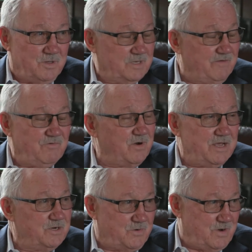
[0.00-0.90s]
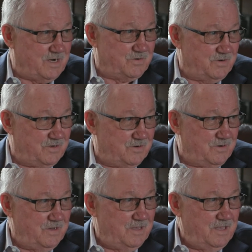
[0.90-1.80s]
That never had a tractor here.
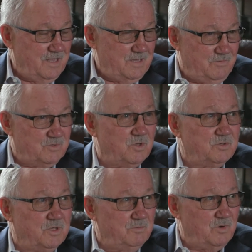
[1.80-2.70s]
It was all done